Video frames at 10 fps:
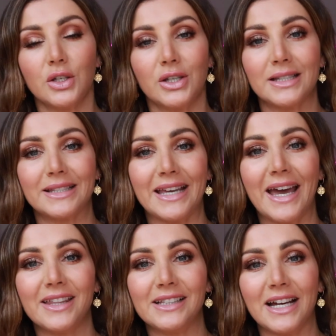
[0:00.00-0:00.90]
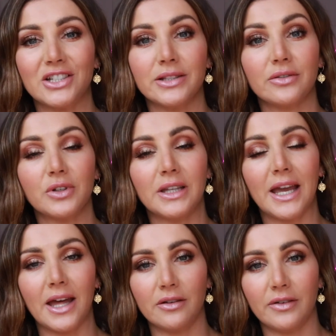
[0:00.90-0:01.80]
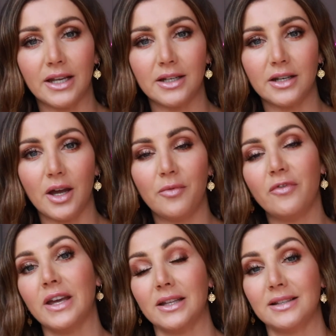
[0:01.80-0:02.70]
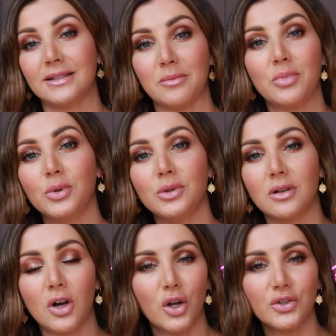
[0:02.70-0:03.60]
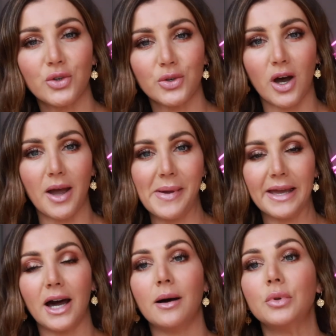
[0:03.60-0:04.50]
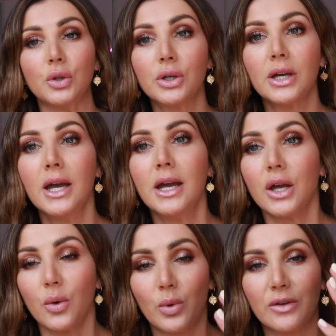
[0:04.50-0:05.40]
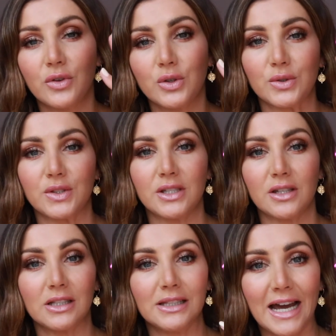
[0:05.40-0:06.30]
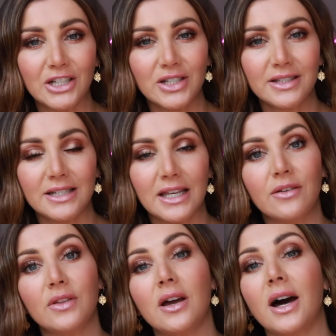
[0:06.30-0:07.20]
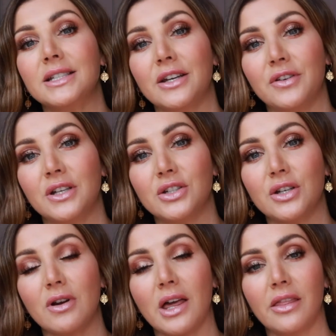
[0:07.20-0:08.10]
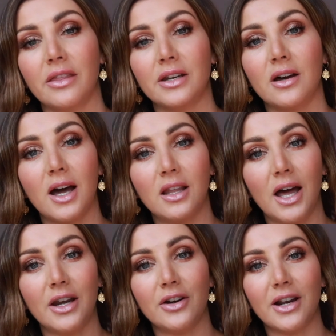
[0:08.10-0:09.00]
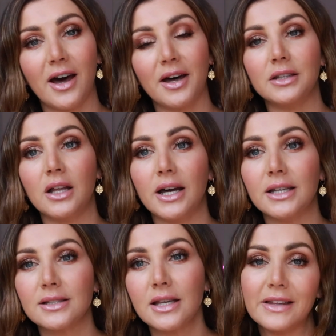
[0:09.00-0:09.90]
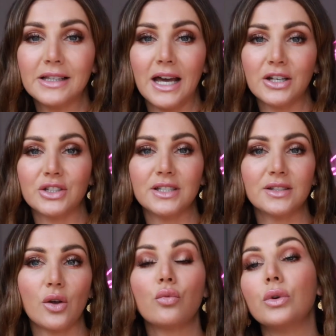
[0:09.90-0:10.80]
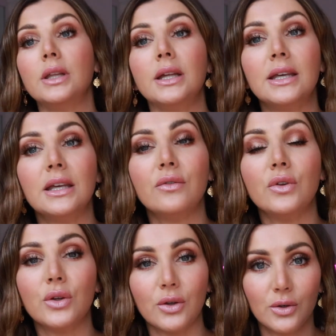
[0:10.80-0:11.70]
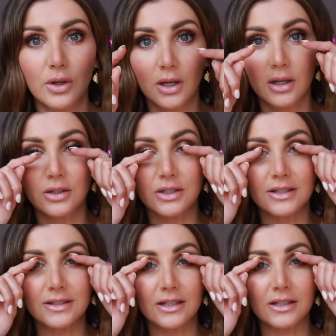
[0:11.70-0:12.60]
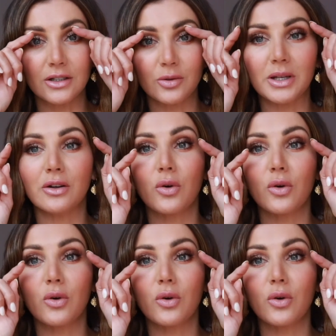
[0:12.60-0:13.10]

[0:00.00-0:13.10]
you can see how the lashes have really elevated a fairly simple contoured eye makeup look. We've used the lashes to give the eye definition rather than eyeliner and hard lines, and the lashes really give you just a little bit of a